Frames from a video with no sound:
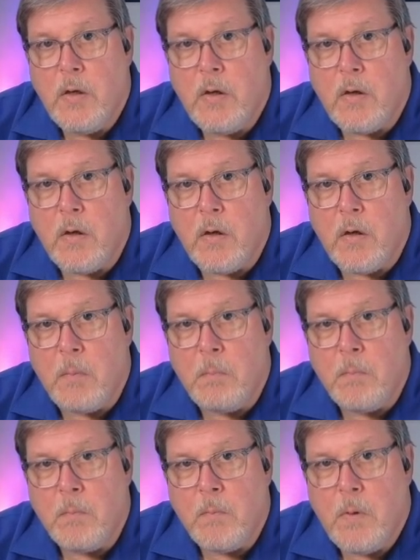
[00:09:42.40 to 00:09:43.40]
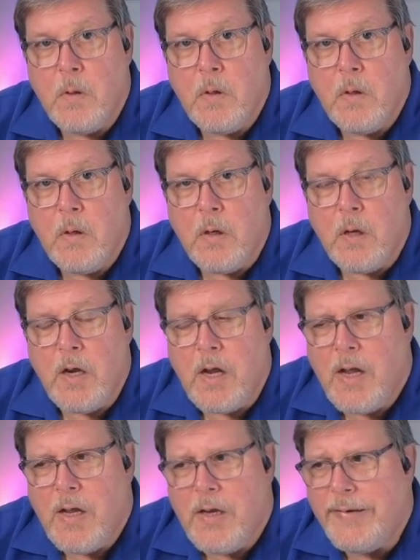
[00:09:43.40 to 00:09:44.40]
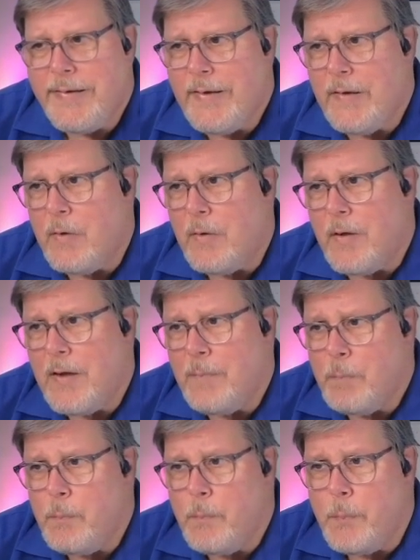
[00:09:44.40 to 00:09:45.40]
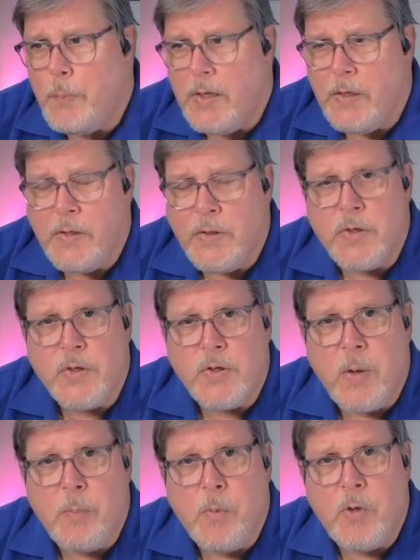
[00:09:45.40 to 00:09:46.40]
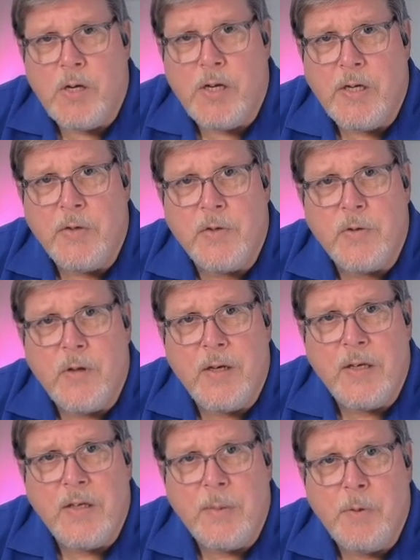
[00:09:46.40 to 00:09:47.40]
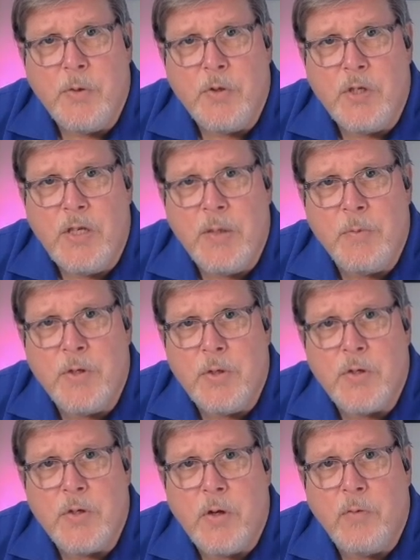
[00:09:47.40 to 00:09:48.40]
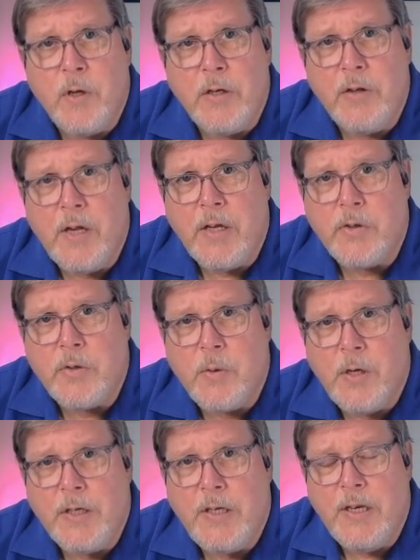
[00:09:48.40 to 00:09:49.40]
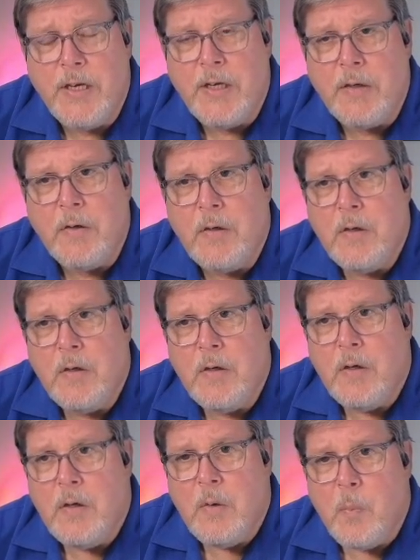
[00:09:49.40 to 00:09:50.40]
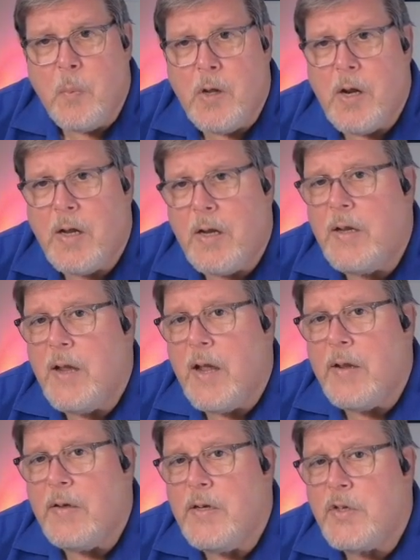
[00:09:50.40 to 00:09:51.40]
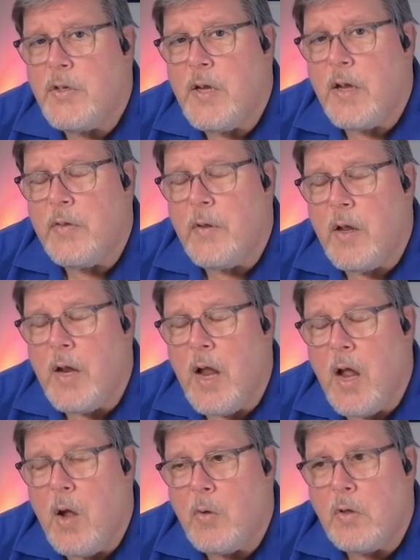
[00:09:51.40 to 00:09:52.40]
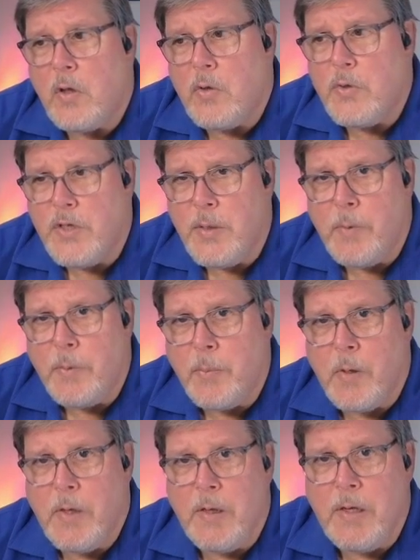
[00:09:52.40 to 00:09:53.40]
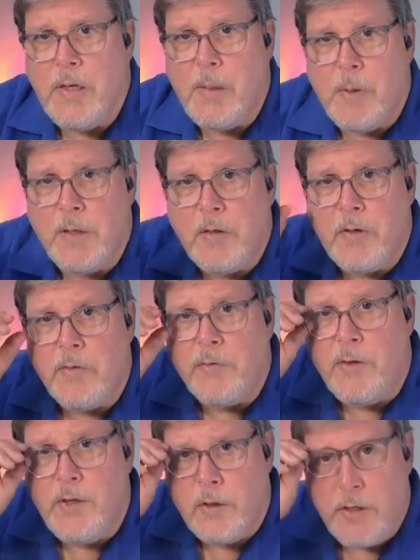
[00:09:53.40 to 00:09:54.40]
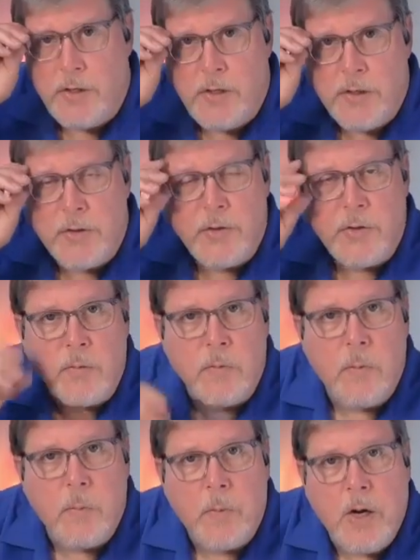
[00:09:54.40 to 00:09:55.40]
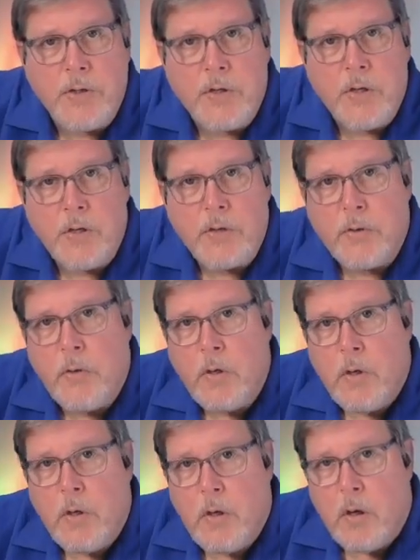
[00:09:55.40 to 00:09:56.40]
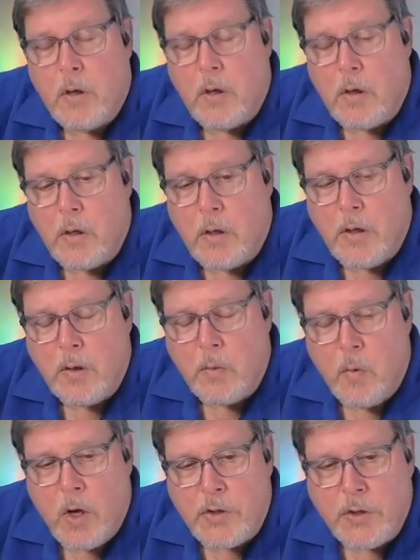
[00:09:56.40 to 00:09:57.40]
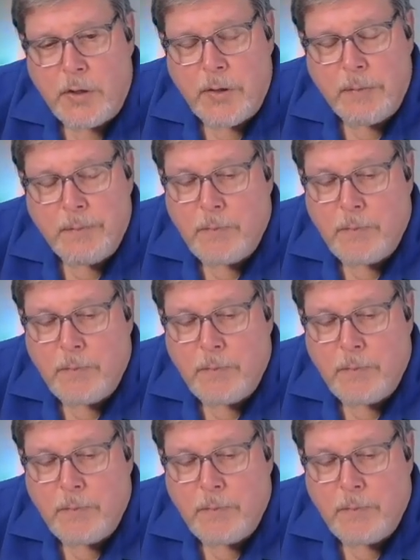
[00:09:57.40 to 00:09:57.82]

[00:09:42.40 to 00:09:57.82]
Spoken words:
Um, and I've been in submarines, like at the museums and stuff like that, so I get it. But I initially I thought, how closed in am I going to feel in this process in watching it?